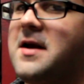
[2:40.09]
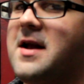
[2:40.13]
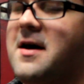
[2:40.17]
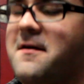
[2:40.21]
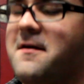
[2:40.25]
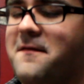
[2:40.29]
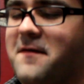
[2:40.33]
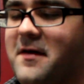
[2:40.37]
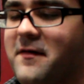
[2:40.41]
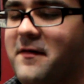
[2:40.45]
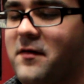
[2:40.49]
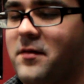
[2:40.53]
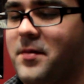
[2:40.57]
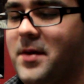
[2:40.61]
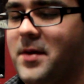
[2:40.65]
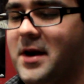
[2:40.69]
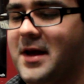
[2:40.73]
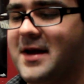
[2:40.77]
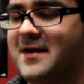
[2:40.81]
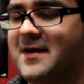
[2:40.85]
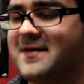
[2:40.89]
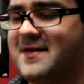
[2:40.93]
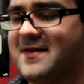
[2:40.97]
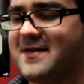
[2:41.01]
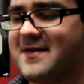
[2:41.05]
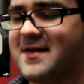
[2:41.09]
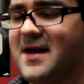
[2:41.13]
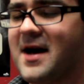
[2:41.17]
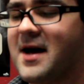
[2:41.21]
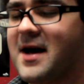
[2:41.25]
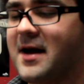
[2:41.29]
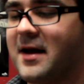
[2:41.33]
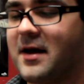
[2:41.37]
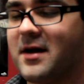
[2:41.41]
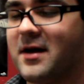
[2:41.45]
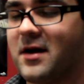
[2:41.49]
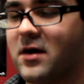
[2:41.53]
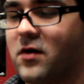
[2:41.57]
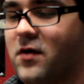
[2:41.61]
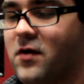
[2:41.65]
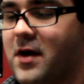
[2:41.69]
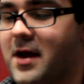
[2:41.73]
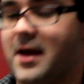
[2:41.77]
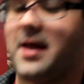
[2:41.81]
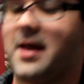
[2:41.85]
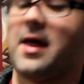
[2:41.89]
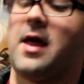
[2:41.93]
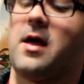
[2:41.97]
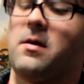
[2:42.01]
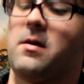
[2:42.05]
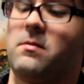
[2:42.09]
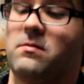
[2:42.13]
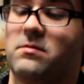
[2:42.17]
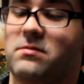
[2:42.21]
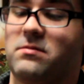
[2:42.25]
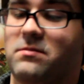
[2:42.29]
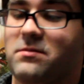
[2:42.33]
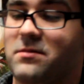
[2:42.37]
not for everybody because it's not a great game.